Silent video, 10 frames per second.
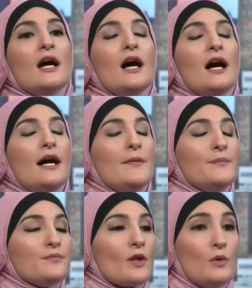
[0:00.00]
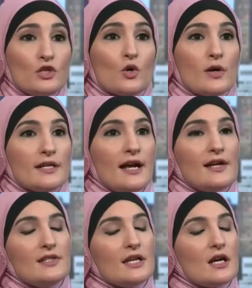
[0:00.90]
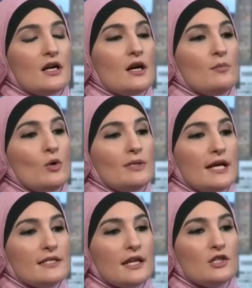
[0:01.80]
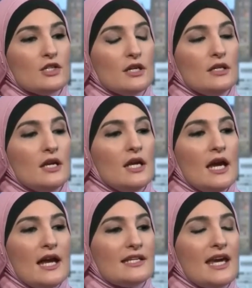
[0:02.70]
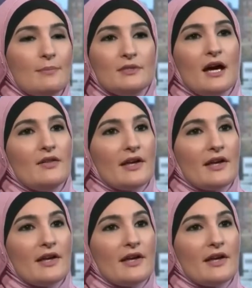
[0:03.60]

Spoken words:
when you're organizing a mobilization, and kept on.